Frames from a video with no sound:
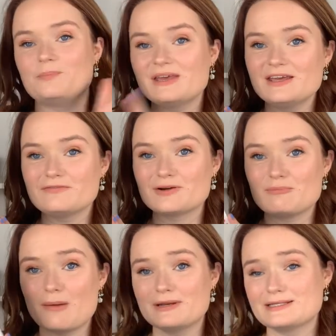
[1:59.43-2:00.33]
Bea from
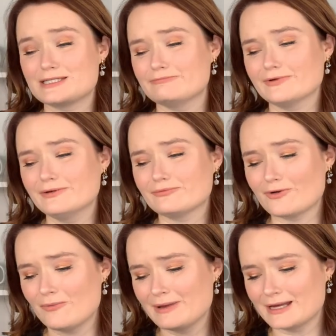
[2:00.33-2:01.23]
Mama Needs to Read
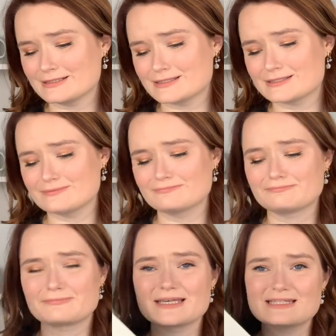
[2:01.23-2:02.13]
Romance
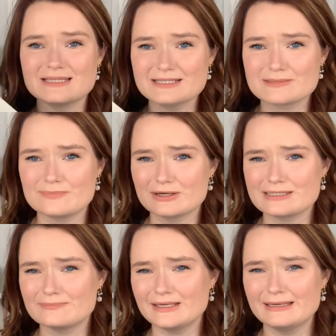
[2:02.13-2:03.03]
sent this book
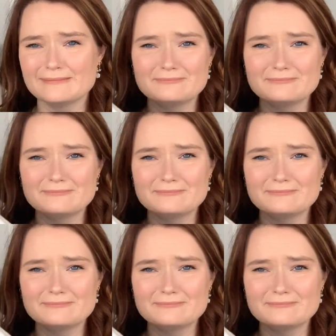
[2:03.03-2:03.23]
to me.